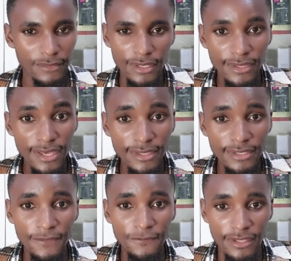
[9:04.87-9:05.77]

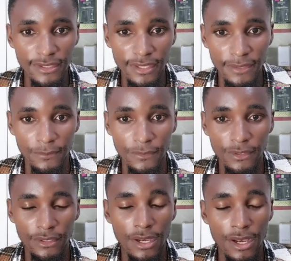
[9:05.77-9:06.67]
Sensitive, the same.
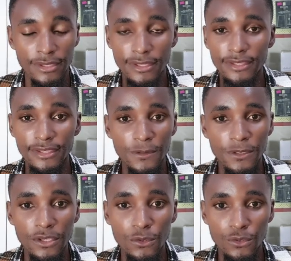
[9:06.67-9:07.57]
Sensitive
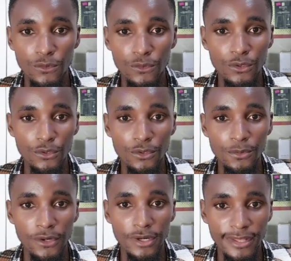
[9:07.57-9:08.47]
skin should not use
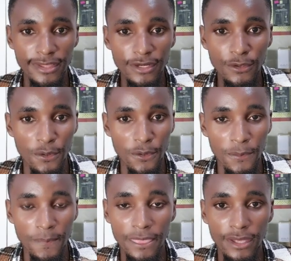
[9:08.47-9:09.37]
products
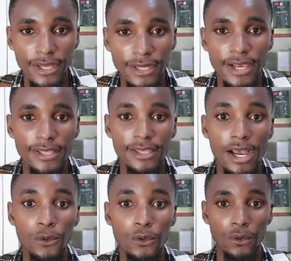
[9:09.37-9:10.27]
that has
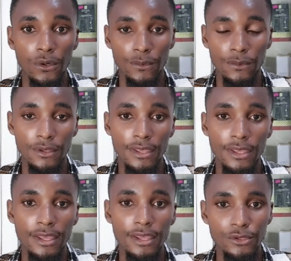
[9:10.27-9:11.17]
alcohol.
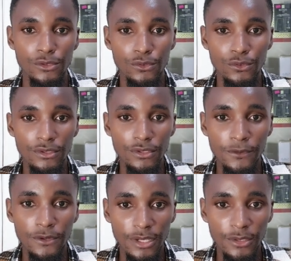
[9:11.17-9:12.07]
Should use
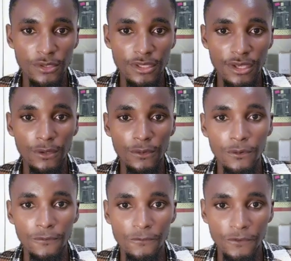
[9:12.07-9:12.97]
products which are
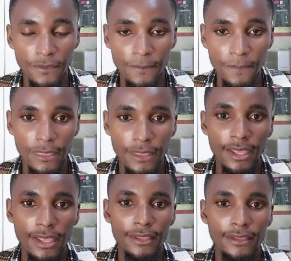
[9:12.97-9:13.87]
alcohol free.
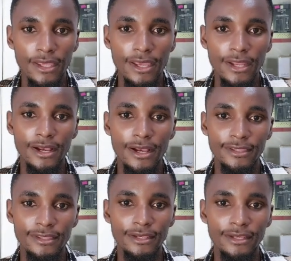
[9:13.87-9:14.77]
Then the
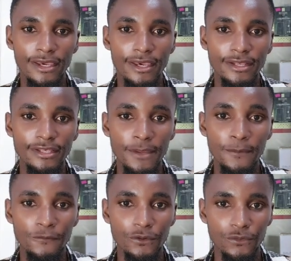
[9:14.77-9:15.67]
skincare
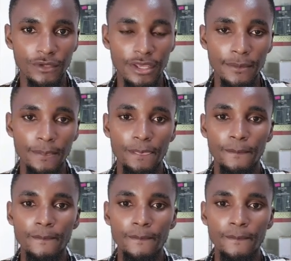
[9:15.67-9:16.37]
tip for today: